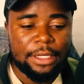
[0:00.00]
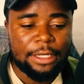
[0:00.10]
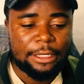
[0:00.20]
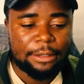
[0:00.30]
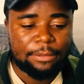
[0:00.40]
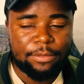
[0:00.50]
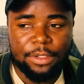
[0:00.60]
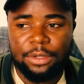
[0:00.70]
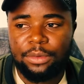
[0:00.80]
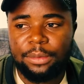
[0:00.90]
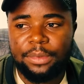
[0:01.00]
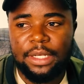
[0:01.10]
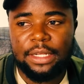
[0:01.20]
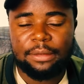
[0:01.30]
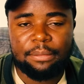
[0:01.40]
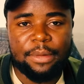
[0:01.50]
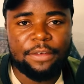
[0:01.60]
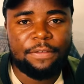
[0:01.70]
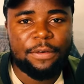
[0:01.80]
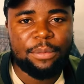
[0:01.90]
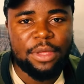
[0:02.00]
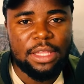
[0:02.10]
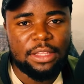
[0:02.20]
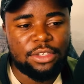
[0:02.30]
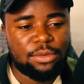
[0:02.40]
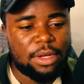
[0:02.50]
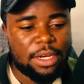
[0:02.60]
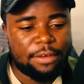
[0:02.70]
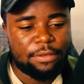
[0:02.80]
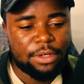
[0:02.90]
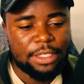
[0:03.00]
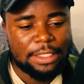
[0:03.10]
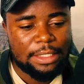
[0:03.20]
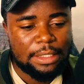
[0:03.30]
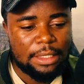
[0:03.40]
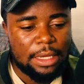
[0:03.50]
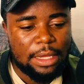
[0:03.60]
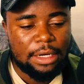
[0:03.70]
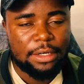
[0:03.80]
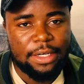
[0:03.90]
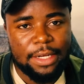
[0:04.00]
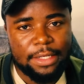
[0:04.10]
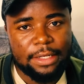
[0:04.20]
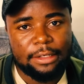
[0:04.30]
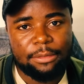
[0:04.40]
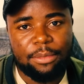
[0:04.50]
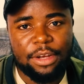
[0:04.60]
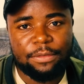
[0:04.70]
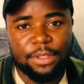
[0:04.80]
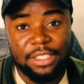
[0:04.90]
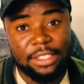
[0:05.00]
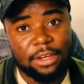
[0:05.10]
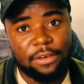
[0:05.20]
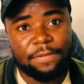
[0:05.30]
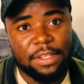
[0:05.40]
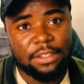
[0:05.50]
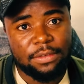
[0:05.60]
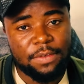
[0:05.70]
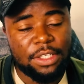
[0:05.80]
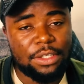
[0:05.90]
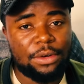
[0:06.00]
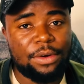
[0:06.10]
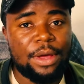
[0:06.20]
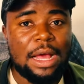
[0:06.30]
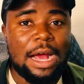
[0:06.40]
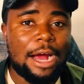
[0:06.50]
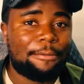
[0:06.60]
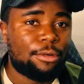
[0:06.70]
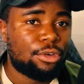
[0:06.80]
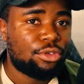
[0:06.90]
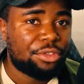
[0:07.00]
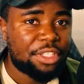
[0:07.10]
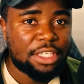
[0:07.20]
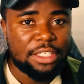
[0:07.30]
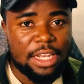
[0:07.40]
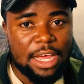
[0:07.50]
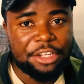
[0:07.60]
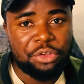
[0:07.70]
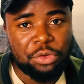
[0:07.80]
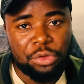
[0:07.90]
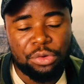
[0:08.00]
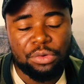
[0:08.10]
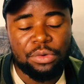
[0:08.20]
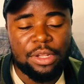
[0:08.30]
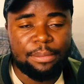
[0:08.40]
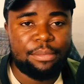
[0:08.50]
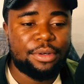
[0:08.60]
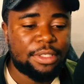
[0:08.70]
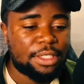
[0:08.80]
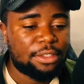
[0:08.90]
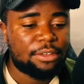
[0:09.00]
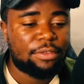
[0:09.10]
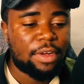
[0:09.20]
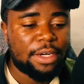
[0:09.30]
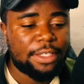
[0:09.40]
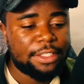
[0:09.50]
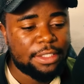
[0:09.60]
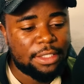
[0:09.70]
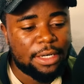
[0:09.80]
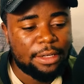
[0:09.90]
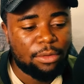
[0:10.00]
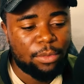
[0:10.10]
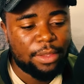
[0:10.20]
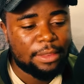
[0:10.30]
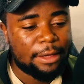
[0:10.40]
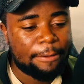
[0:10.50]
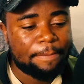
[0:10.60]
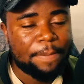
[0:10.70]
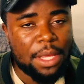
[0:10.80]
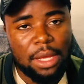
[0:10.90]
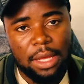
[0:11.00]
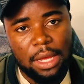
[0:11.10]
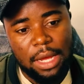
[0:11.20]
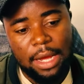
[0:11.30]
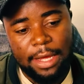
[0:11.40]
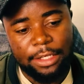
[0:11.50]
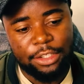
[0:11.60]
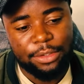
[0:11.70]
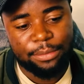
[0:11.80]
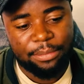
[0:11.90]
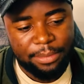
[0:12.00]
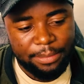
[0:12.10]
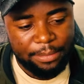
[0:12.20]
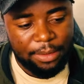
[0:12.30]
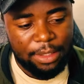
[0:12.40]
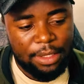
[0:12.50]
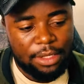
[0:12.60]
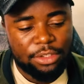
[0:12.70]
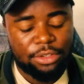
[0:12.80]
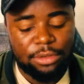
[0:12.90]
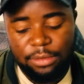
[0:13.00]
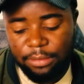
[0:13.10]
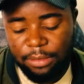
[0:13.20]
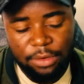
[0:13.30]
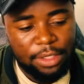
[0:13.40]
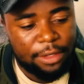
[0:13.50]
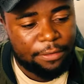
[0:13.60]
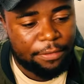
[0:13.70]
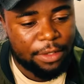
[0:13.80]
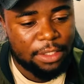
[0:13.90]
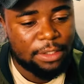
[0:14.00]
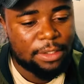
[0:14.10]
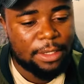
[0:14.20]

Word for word: um, for the website. But for me, this one I've already created. But for the sake of this video, I'm going to just learn you through the process of uh, registering with um, iShop. So on the first